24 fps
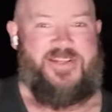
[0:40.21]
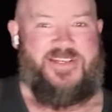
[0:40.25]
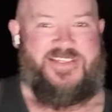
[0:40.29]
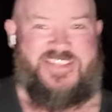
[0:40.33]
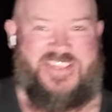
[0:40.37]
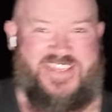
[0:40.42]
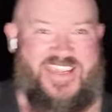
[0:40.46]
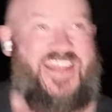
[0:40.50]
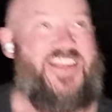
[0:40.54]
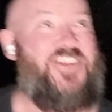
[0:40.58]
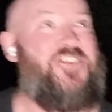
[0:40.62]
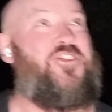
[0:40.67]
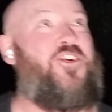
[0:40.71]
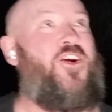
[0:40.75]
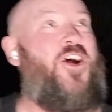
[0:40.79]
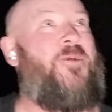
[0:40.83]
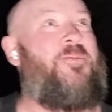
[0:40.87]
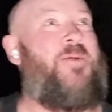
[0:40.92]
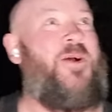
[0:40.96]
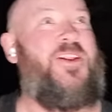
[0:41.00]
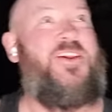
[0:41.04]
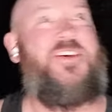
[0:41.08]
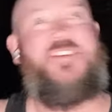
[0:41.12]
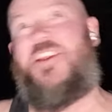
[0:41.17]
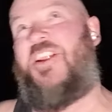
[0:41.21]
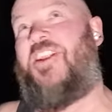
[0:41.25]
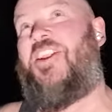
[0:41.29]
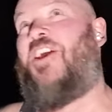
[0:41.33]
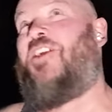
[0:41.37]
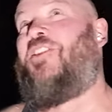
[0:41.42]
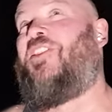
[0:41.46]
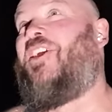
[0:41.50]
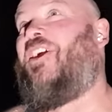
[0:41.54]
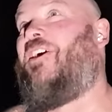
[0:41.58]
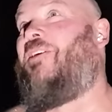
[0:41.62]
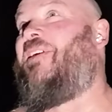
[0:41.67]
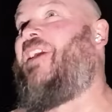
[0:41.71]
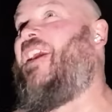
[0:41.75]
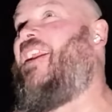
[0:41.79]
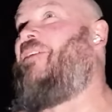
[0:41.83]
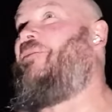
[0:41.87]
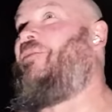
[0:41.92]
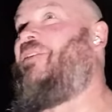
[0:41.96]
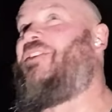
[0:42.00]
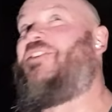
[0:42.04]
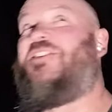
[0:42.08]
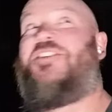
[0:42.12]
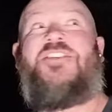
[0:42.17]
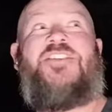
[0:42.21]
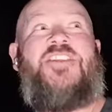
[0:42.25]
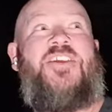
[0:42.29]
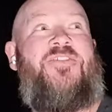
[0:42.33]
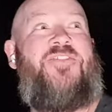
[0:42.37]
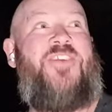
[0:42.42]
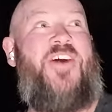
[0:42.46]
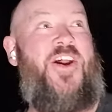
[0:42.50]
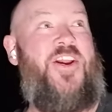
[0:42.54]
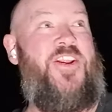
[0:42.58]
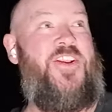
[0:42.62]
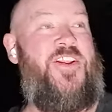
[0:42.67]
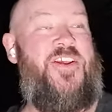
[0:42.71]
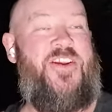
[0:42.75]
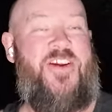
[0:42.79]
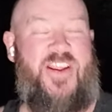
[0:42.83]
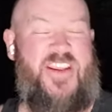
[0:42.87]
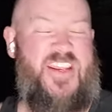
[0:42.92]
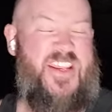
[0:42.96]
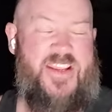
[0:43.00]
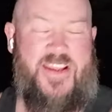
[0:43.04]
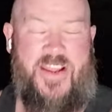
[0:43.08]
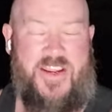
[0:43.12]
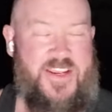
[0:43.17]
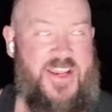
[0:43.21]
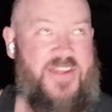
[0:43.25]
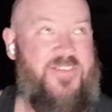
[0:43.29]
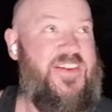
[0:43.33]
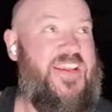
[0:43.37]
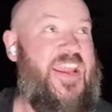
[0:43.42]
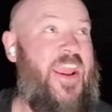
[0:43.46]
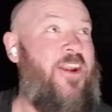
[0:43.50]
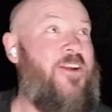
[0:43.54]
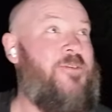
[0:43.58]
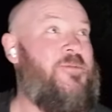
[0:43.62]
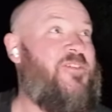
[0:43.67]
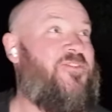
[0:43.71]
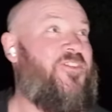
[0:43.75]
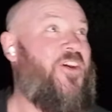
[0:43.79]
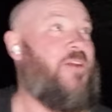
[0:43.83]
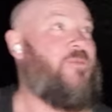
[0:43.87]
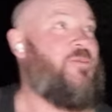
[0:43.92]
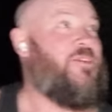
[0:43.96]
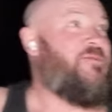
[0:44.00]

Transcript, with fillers: to get a tripod because I don't think I'll get it with just the phone. I didn't. I don't even carry my phone